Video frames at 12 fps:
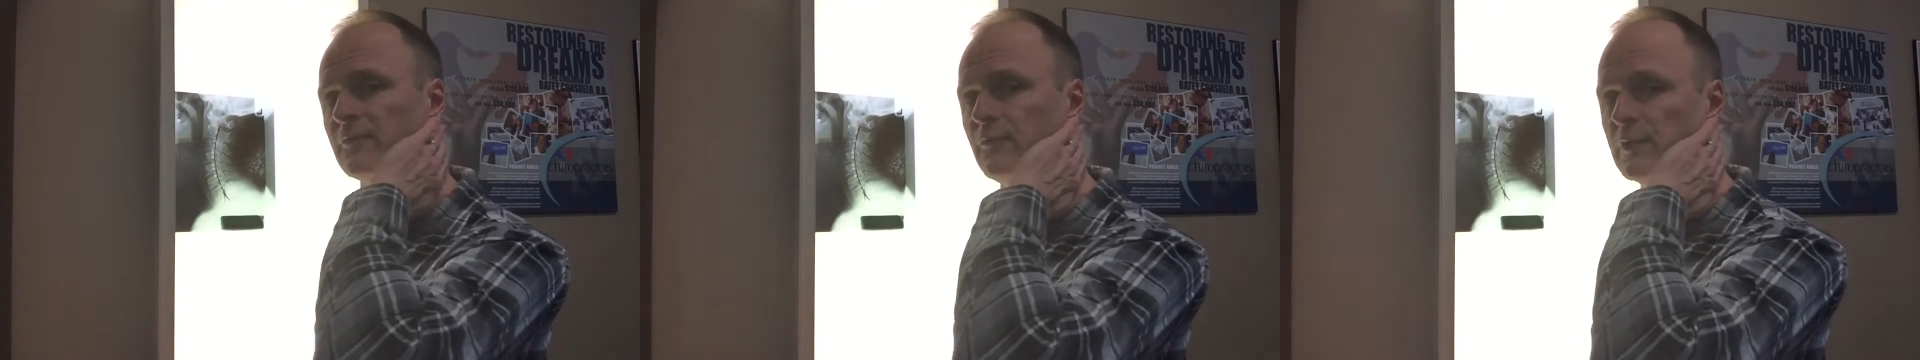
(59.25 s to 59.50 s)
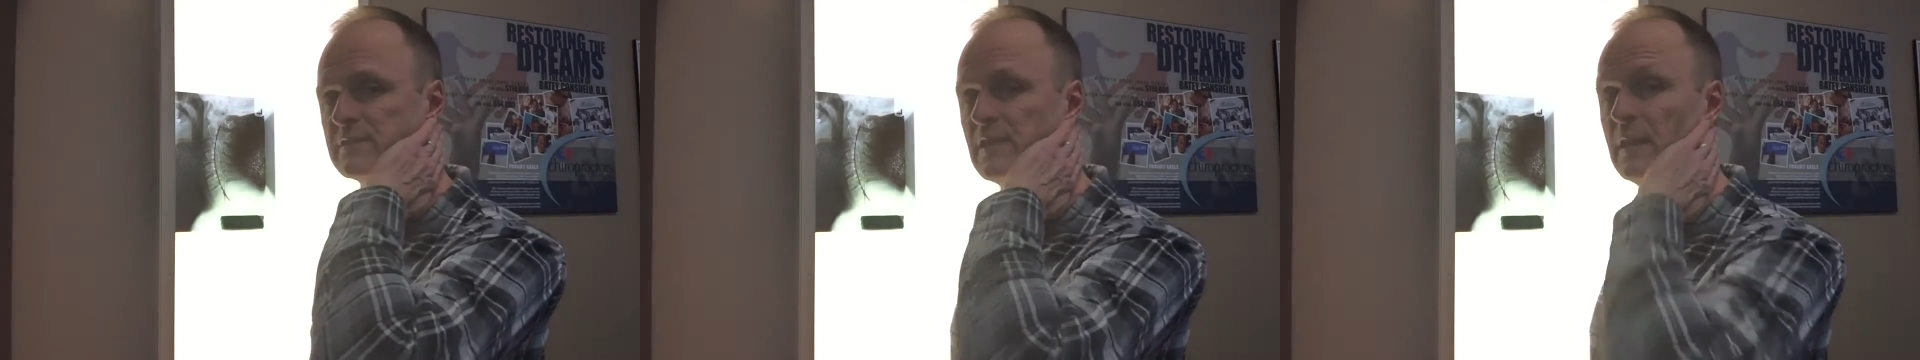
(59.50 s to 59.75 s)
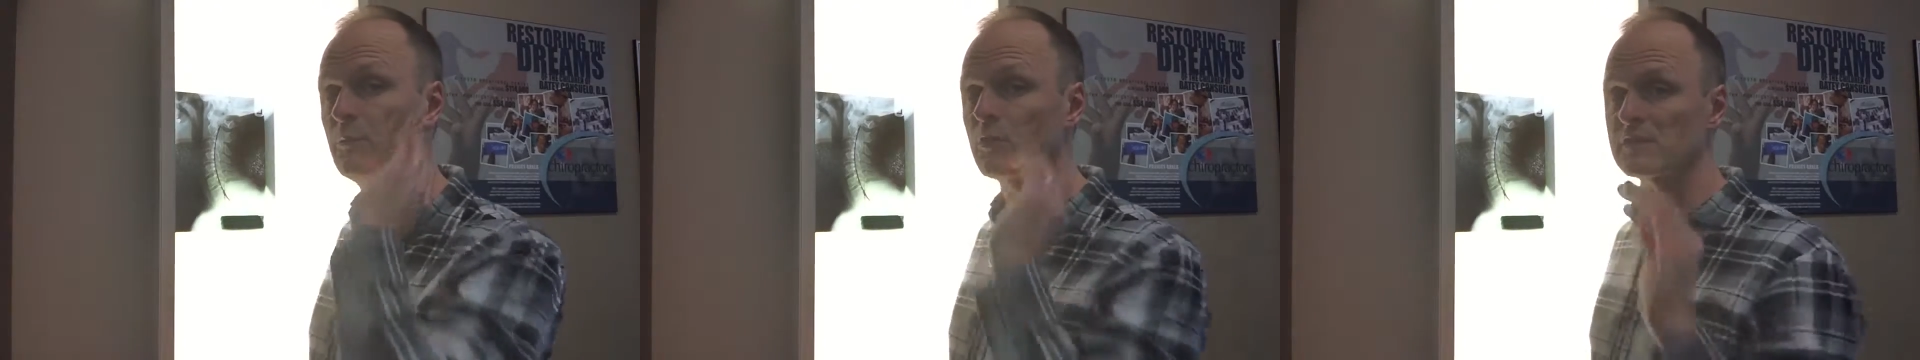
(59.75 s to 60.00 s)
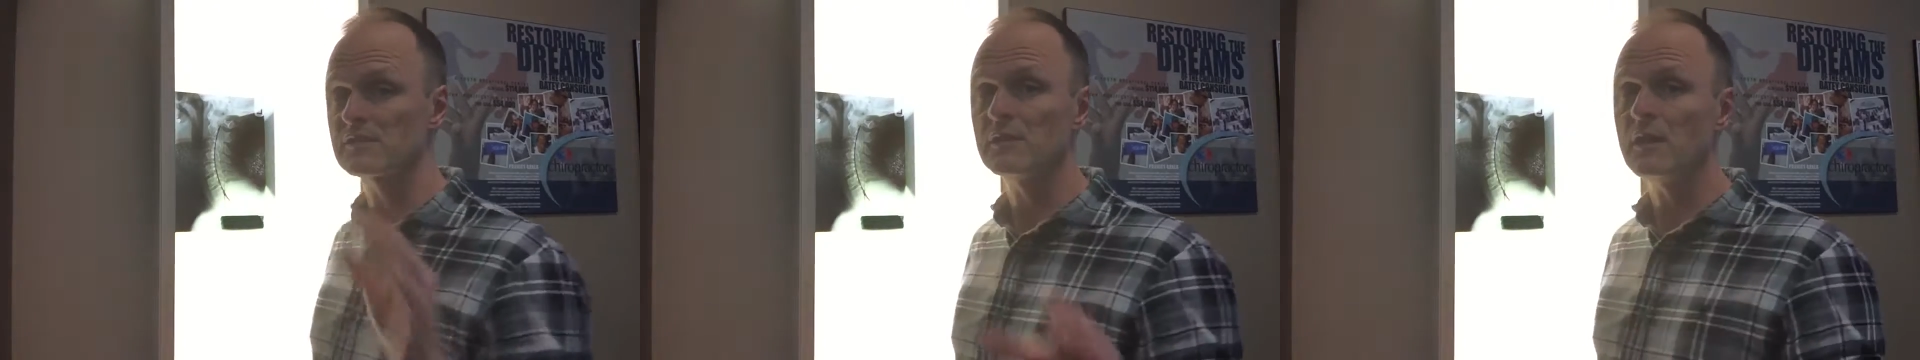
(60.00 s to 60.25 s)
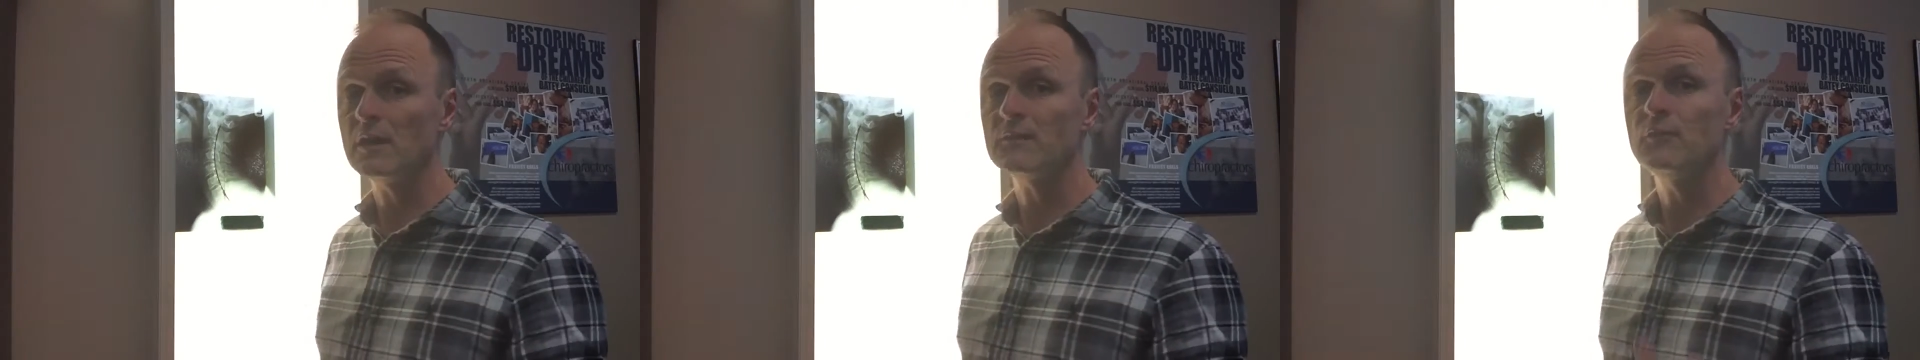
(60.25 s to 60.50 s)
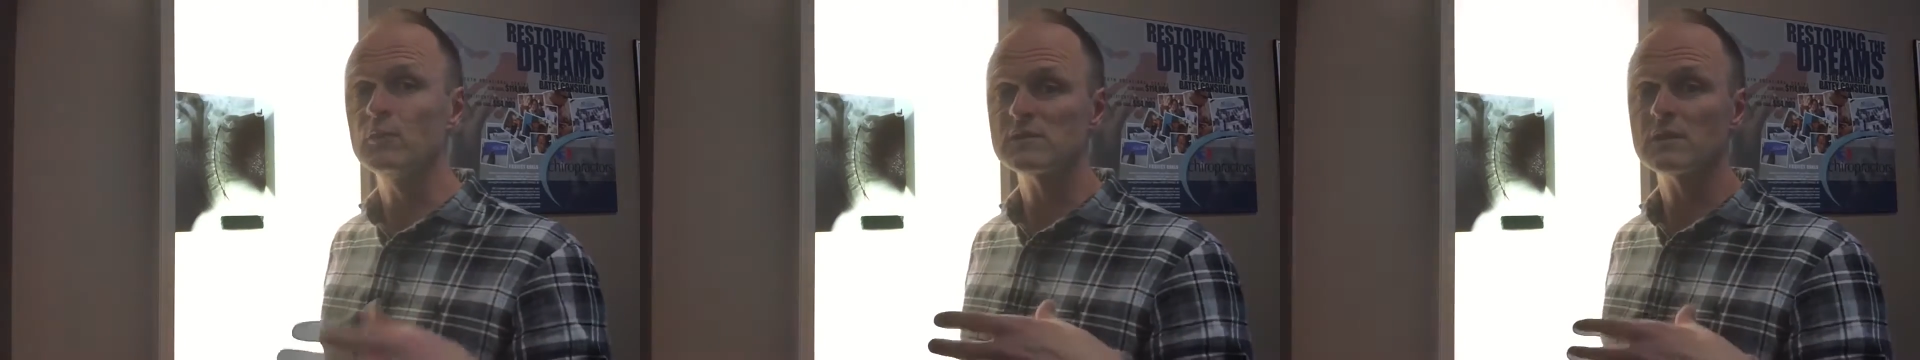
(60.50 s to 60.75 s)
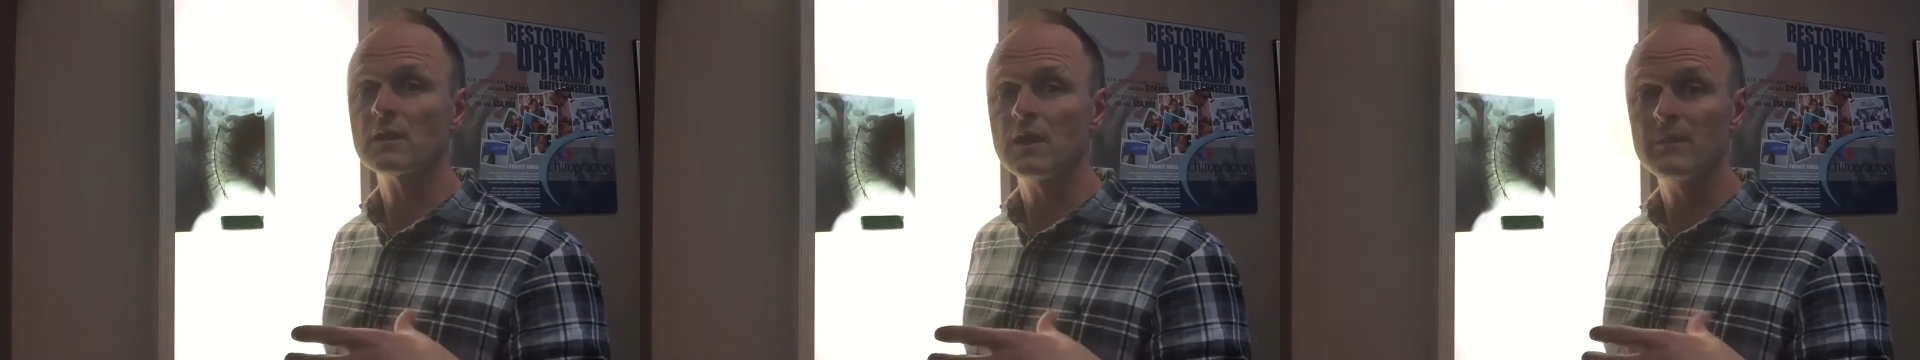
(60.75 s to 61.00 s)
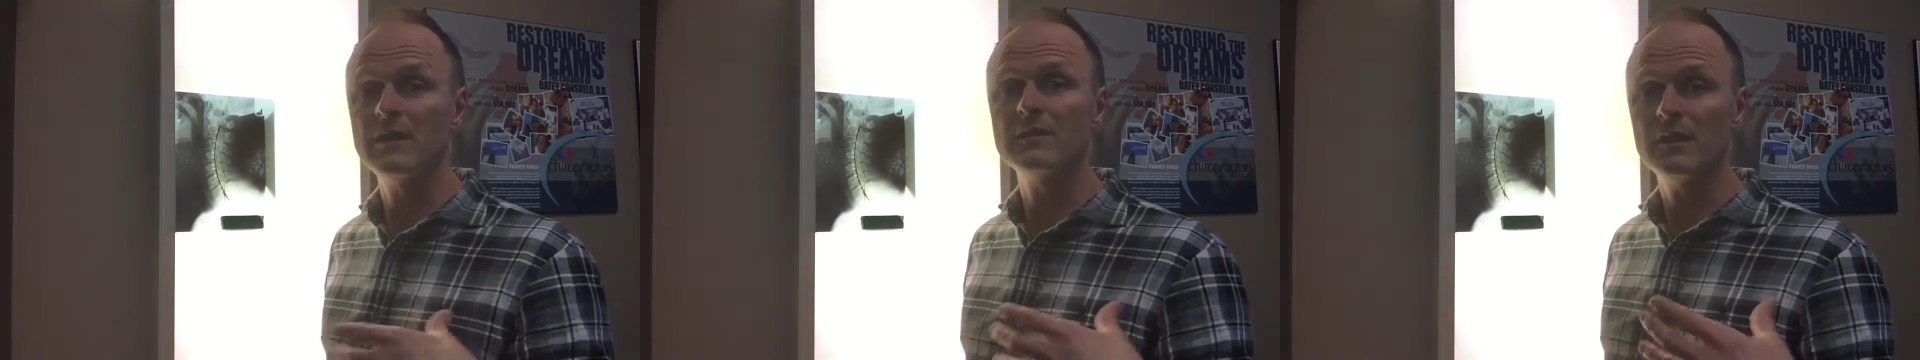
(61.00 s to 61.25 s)
for example, because a lot of folks that
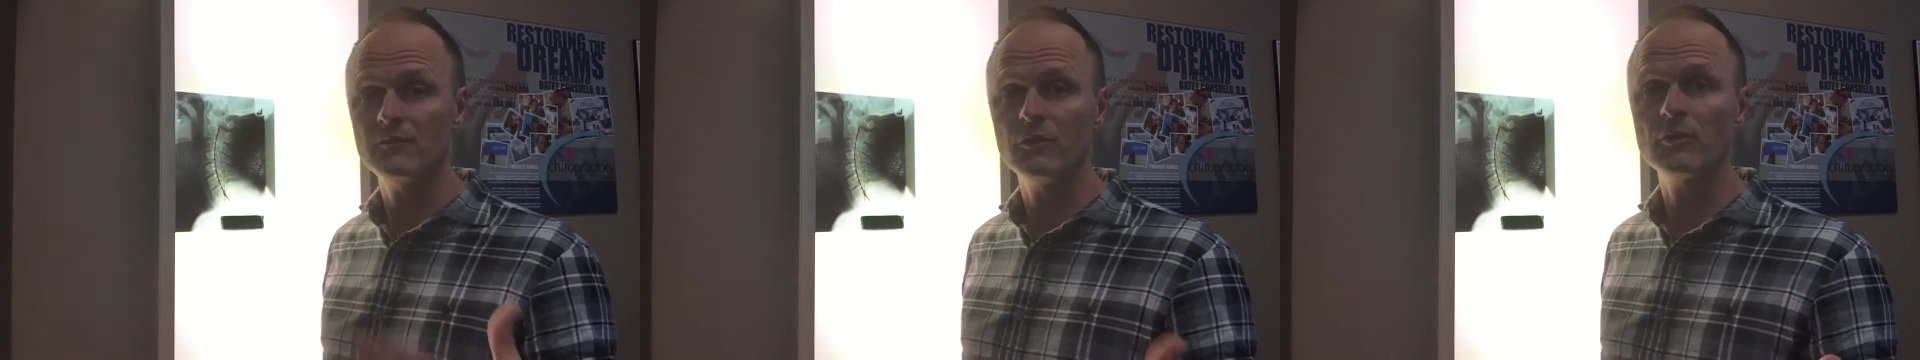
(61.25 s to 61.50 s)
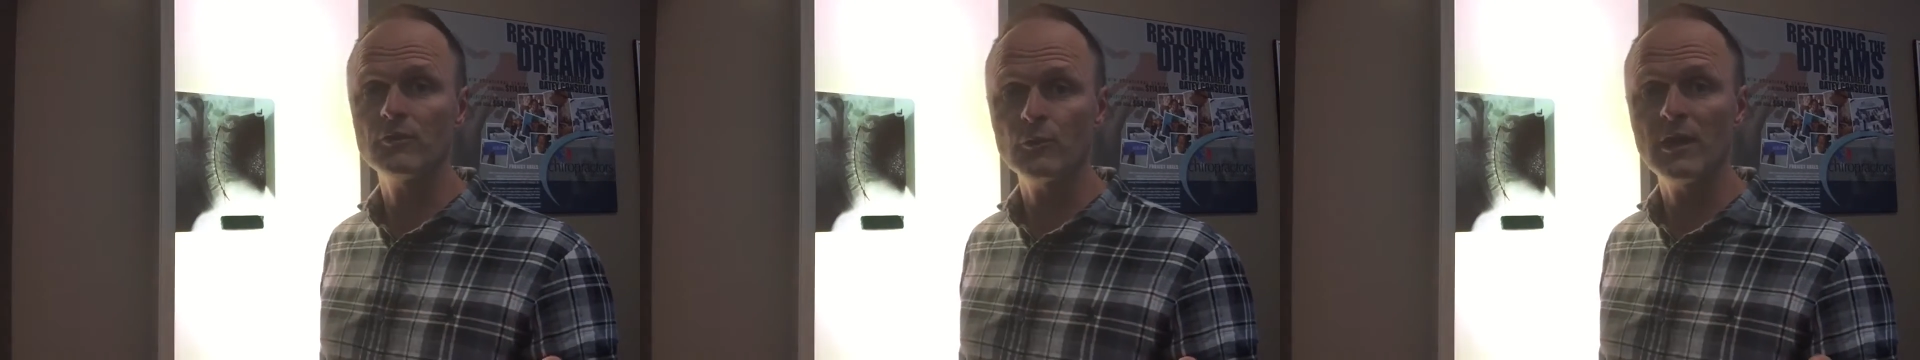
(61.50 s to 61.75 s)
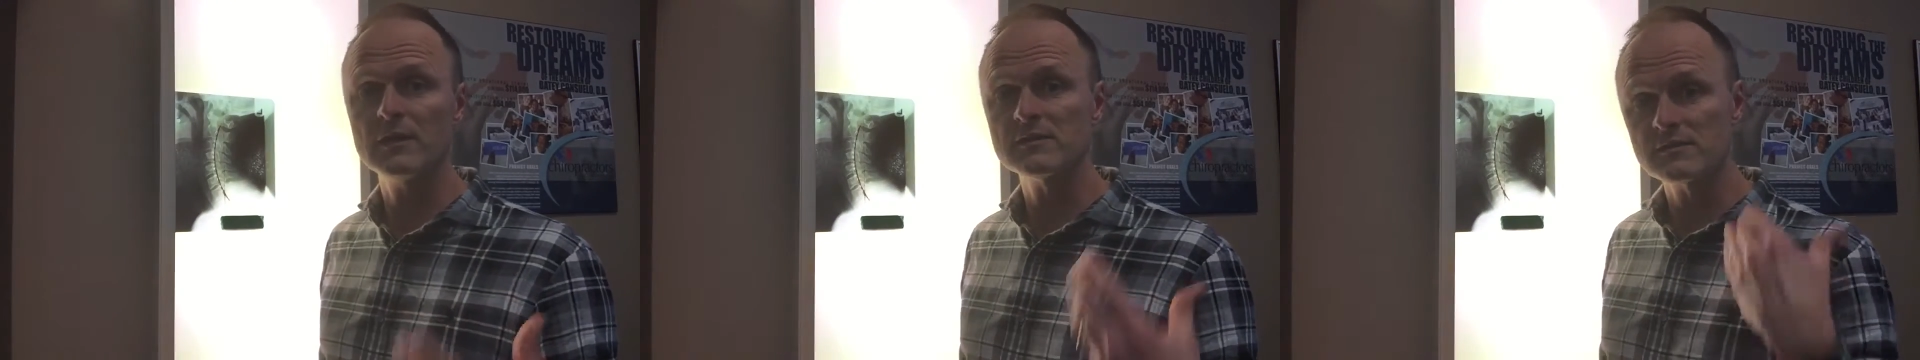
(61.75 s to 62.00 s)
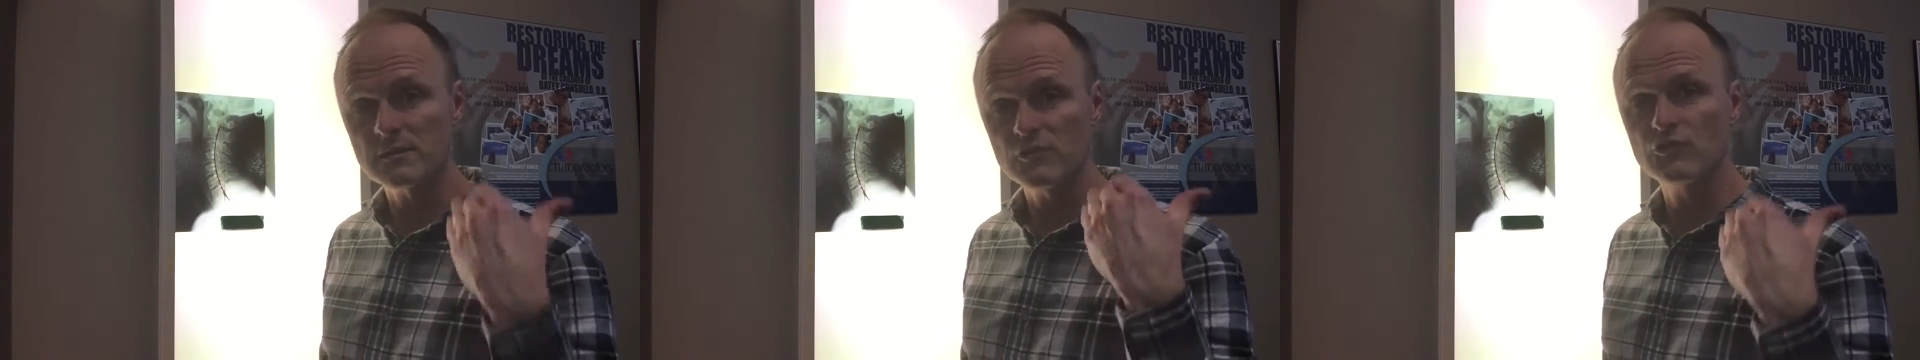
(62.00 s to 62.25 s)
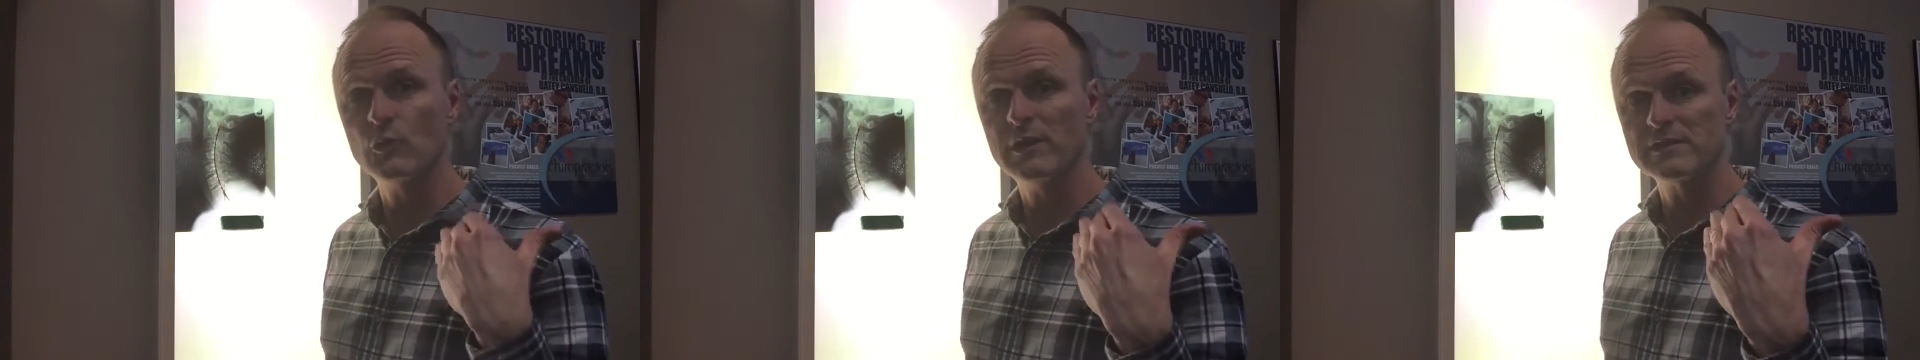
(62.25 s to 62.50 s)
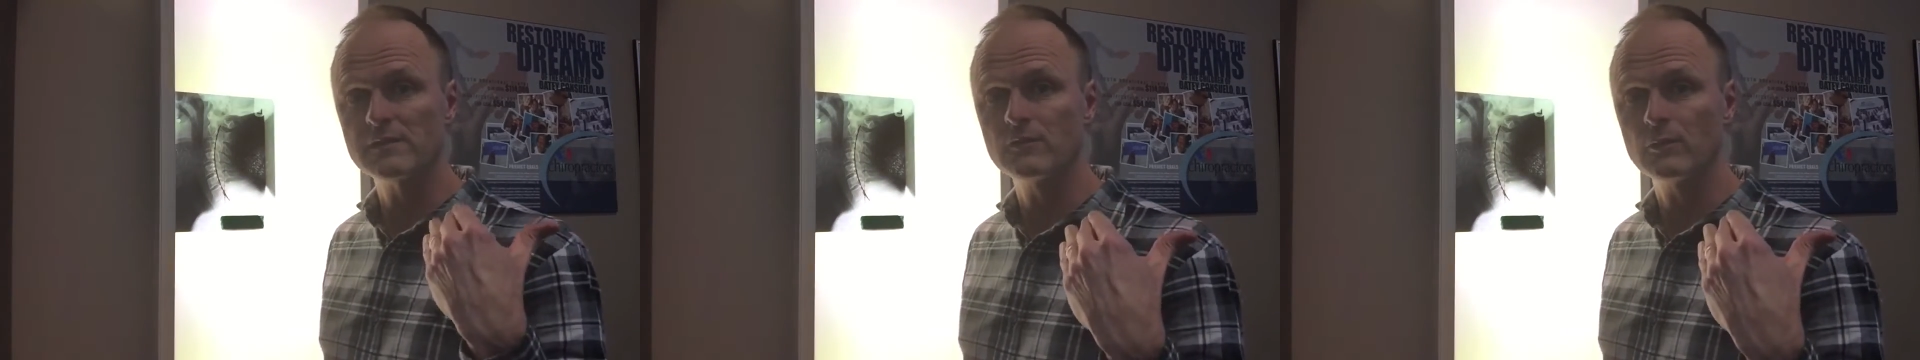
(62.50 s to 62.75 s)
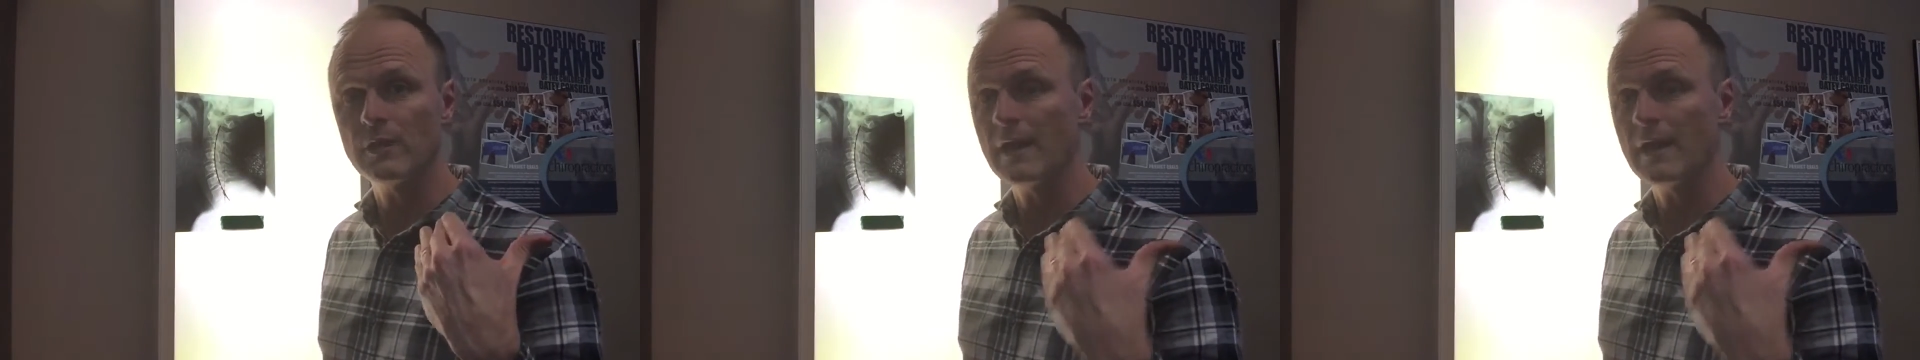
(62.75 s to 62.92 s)
come in, they have arthritis in the joints of their